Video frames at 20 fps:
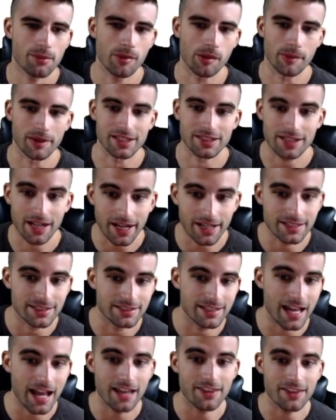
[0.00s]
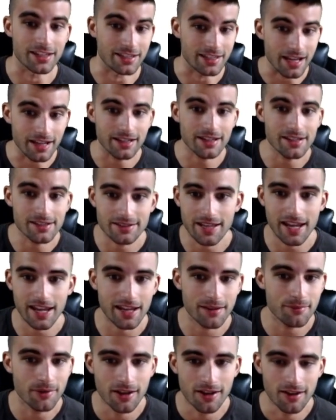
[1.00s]
But besides that, in the Yankees
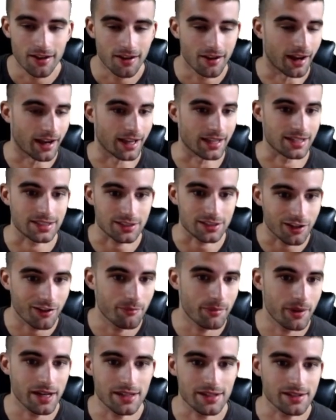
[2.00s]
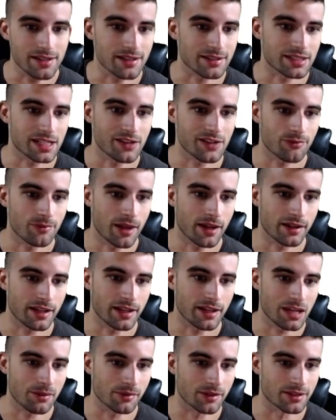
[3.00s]
game, I still have PTSD from that
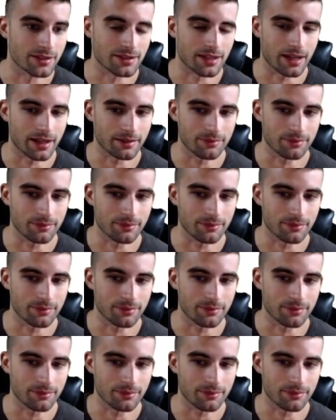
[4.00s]
game because